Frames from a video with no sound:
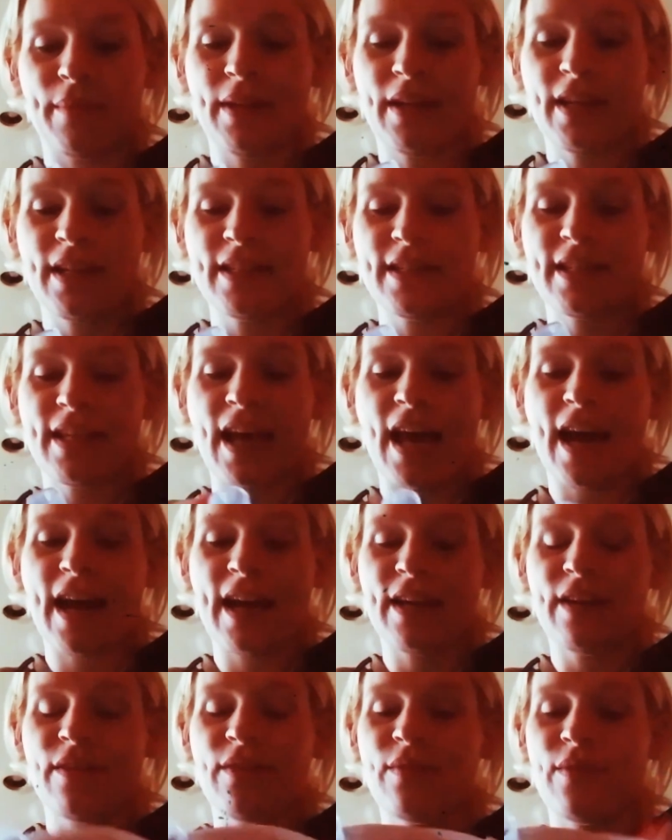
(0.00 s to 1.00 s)
the
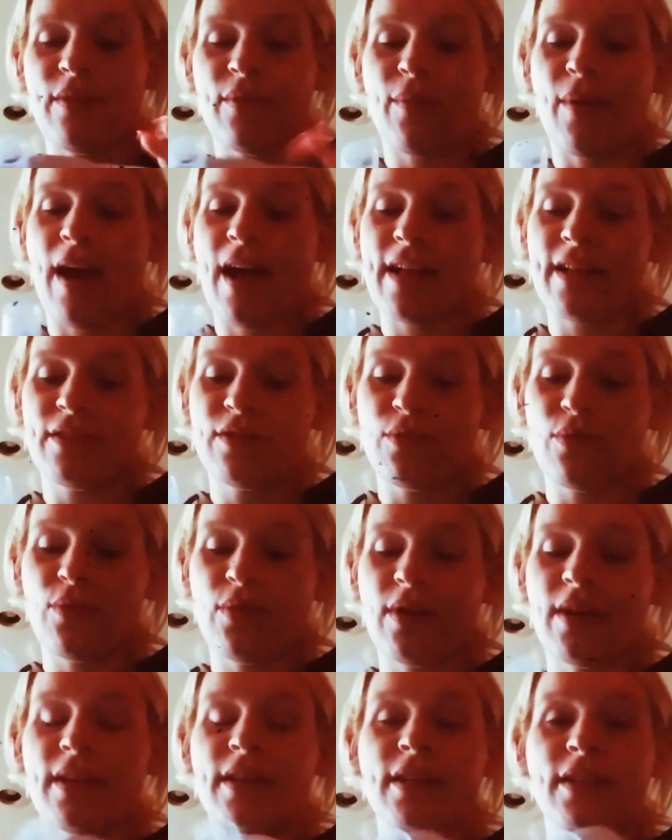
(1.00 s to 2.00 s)
inside while it's on,